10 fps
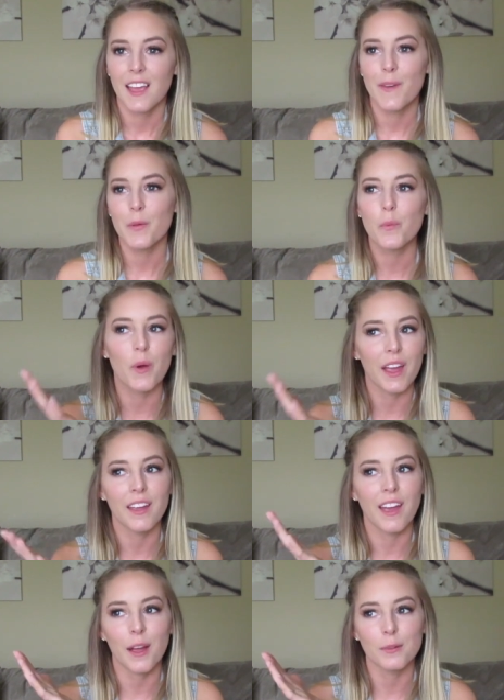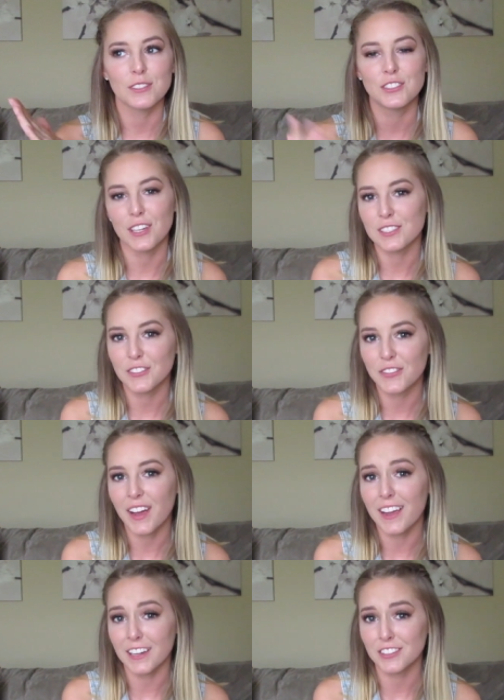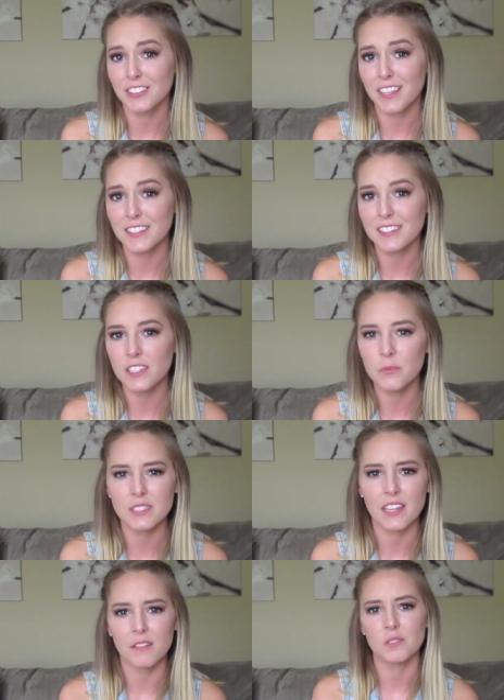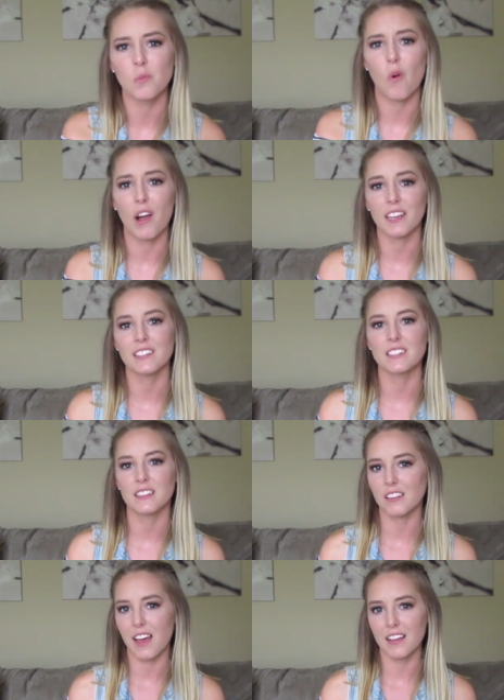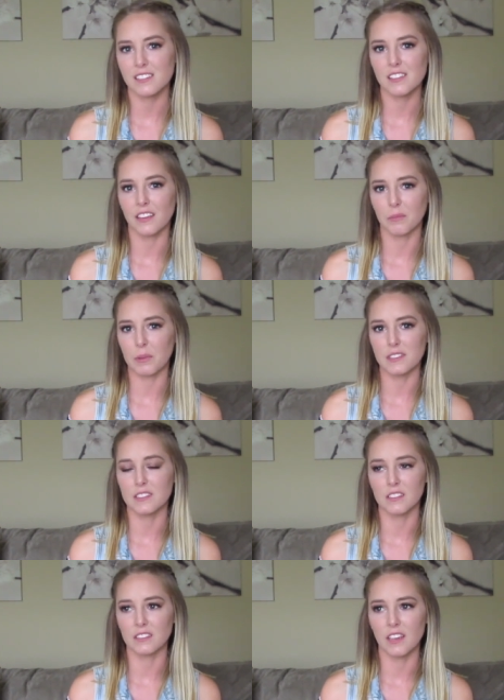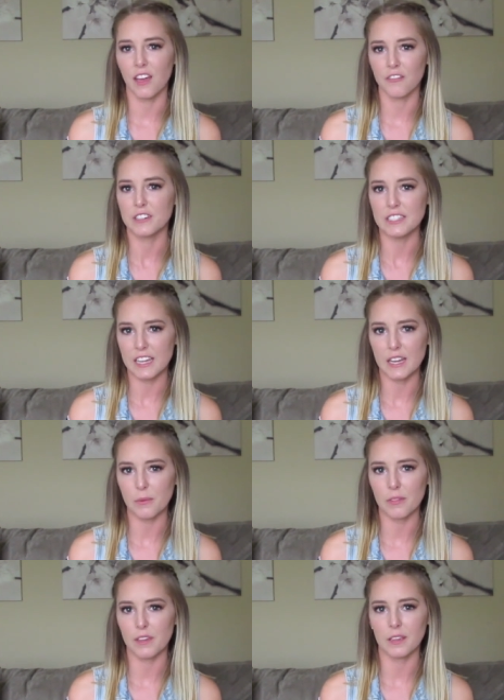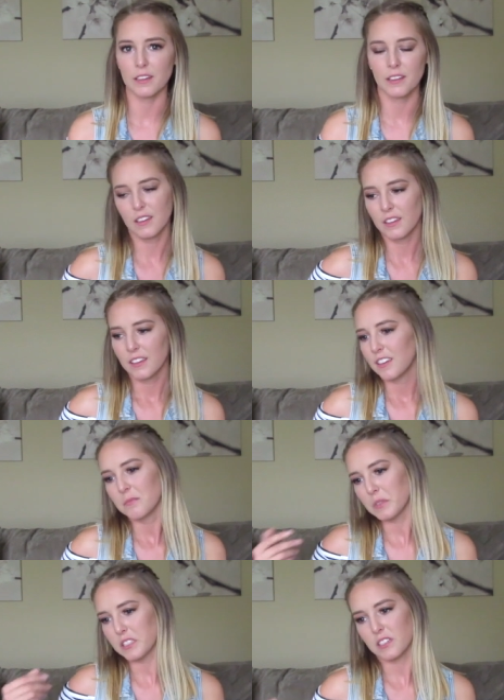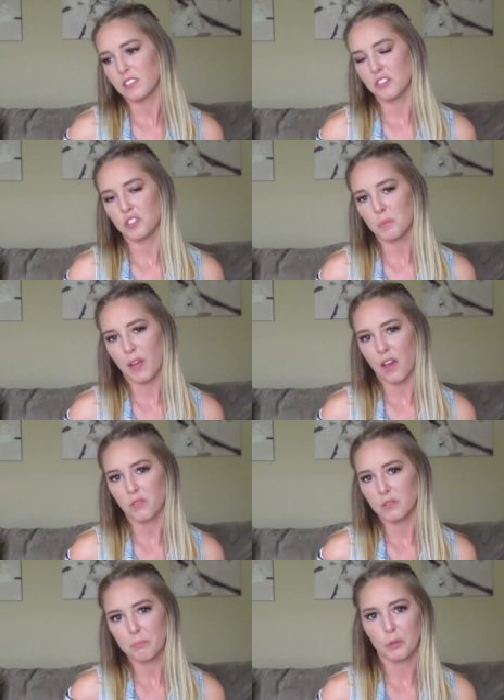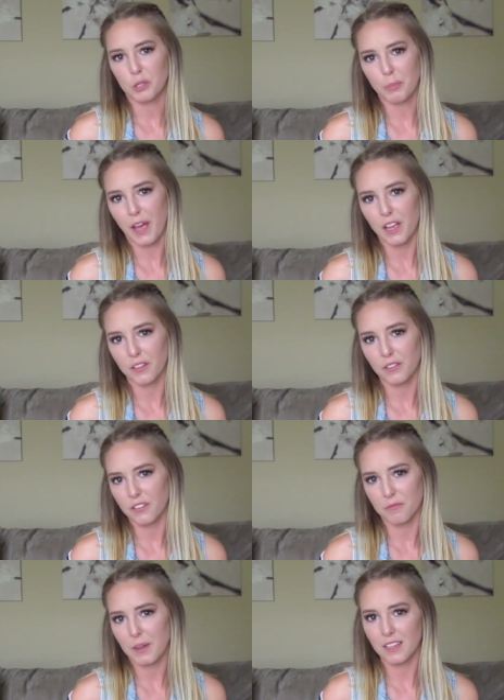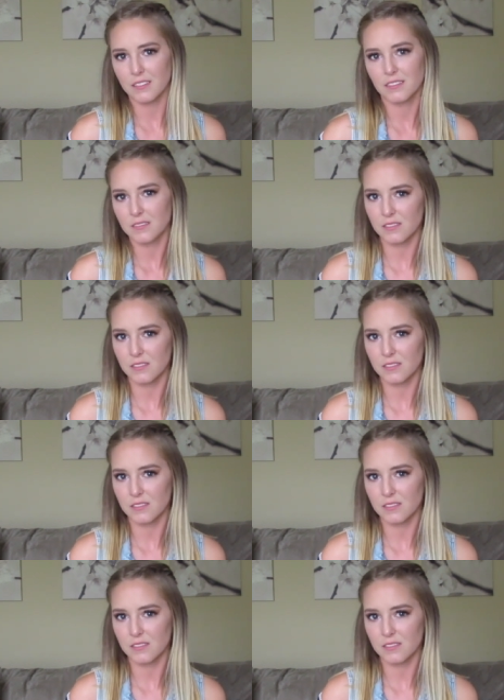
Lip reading: And the way I would justify exercising was that I was walking to class like basically every day with like a 600-pound book bag of my